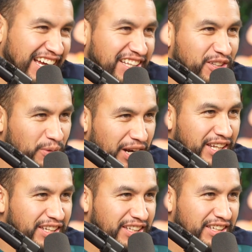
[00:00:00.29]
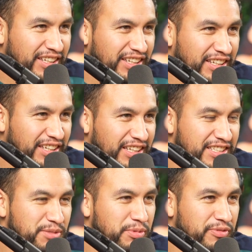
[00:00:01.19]
on the right, because
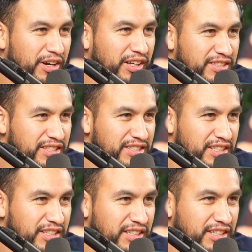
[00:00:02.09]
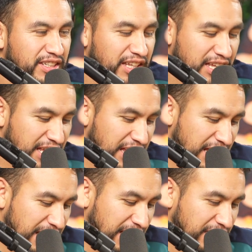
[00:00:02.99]
he's been very consistent.
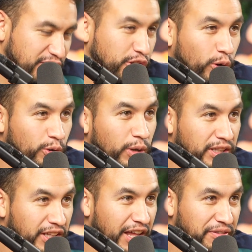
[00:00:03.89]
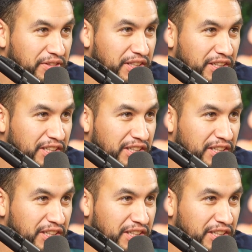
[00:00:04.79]
Doku on the left.